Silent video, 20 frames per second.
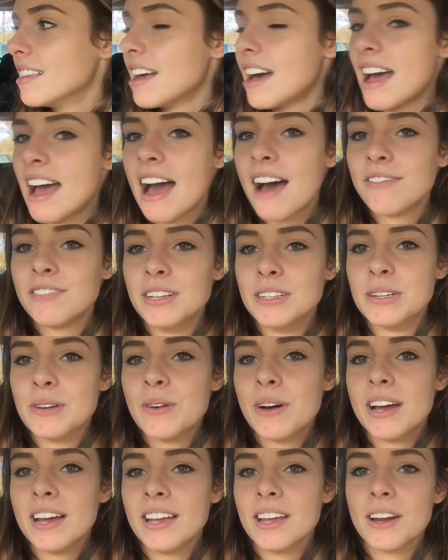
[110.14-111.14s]
I have to do
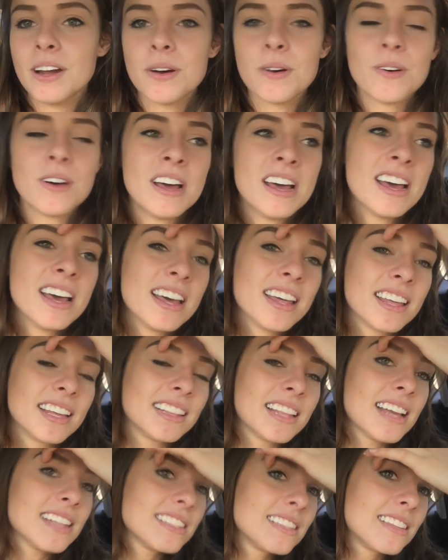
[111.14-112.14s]
it, you know? Like
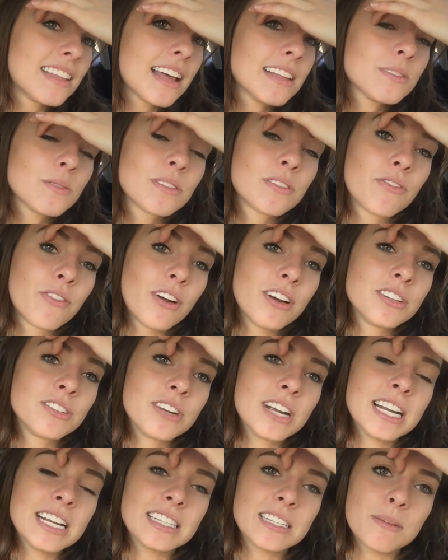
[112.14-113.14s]
that's what's
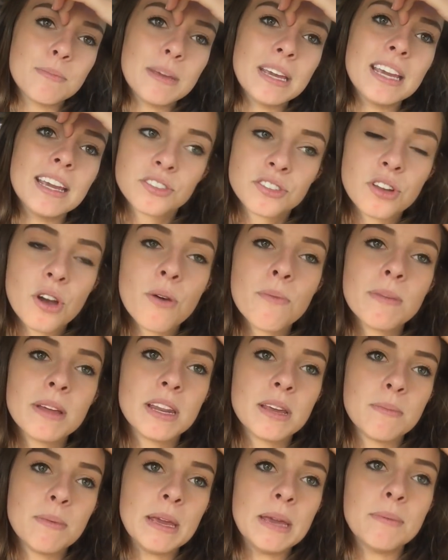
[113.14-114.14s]
frustrating to me. So
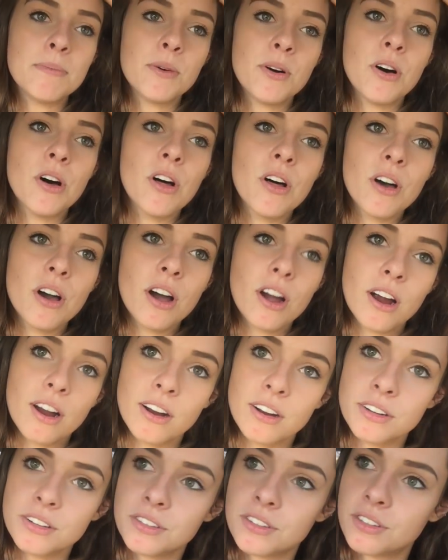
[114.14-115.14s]
many people
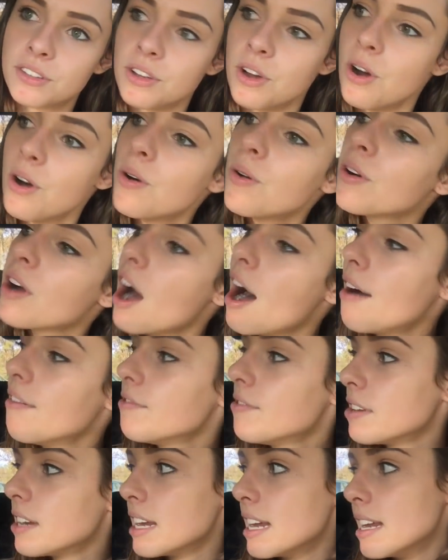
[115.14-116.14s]
are so
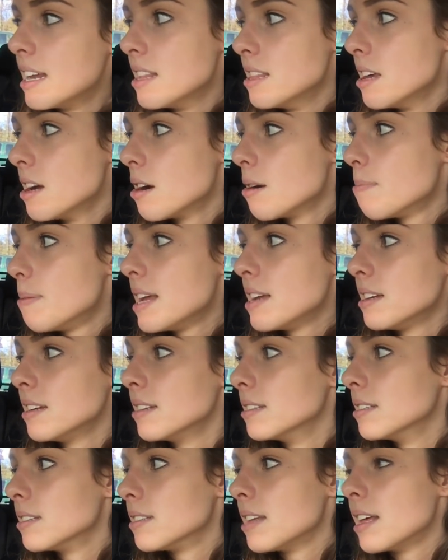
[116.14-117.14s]
confident in their
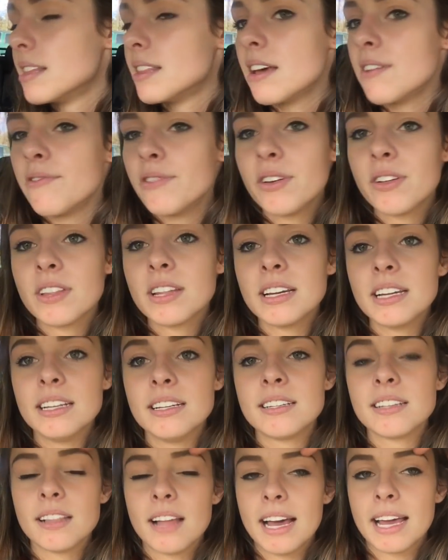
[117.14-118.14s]
opinions that they feel the
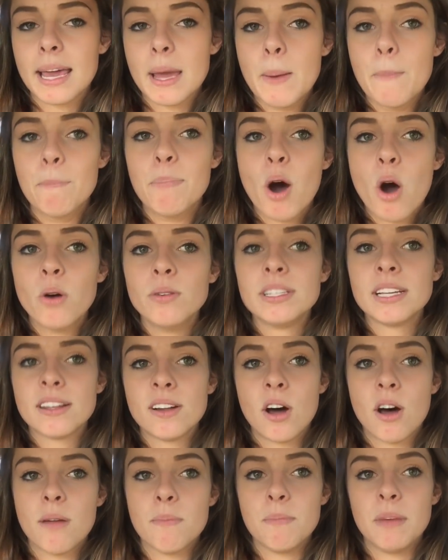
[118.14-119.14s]
need to like impose
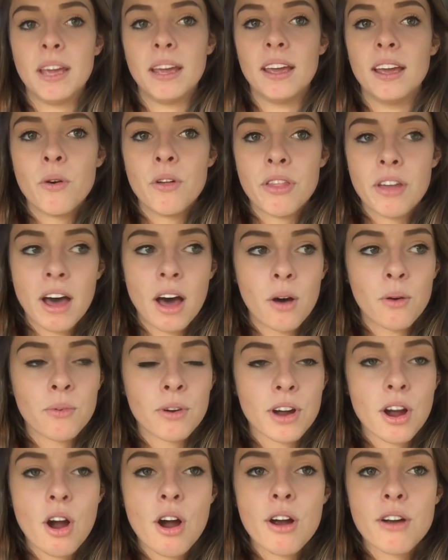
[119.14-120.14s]
it on me without
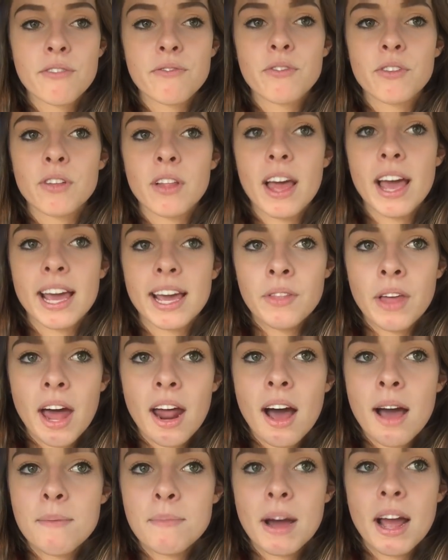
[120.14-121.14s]
regard for like
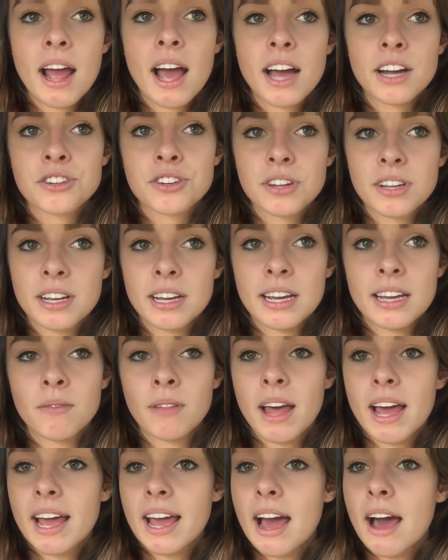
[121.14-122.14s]
that I might actually
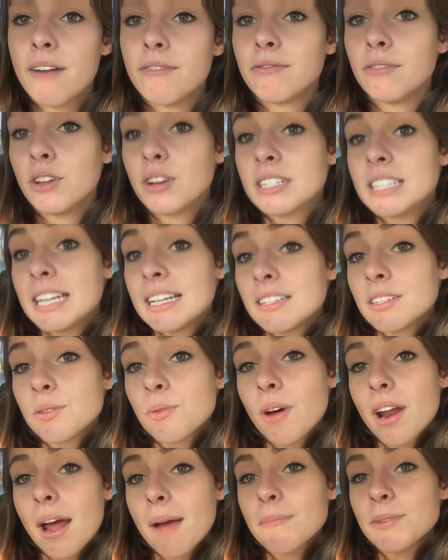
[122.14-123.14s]
like have looked into
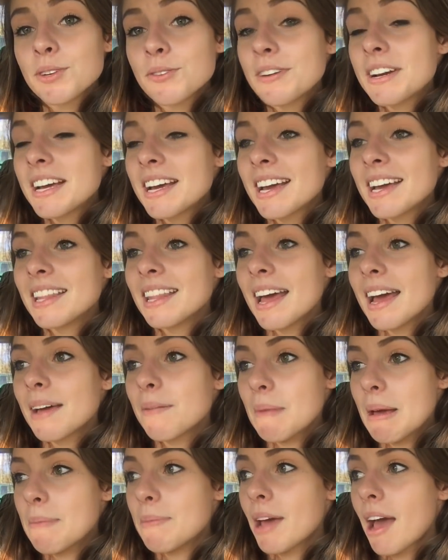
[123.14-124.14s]
what I'm doing and like
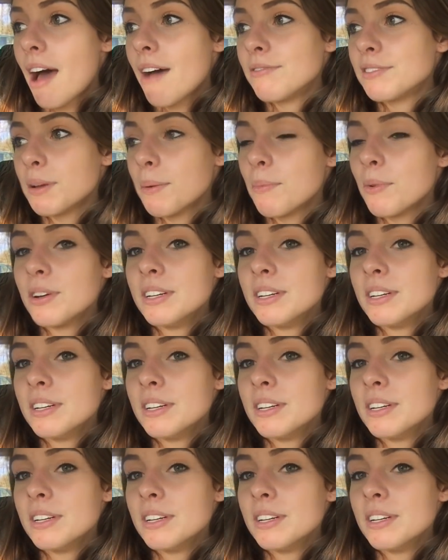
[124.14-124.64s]
maybe have some